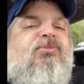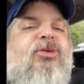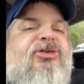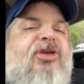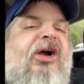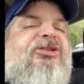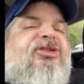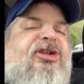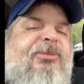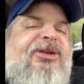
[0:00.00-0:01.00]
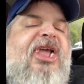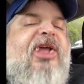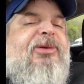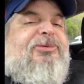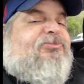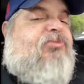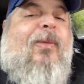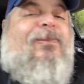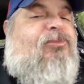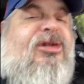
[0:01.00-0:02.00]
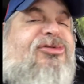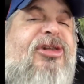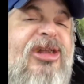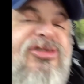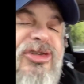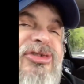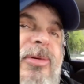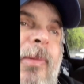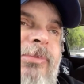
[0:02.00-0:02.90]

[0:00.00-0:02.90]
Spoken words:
the tongue's a little bit gamey, but it's delicious.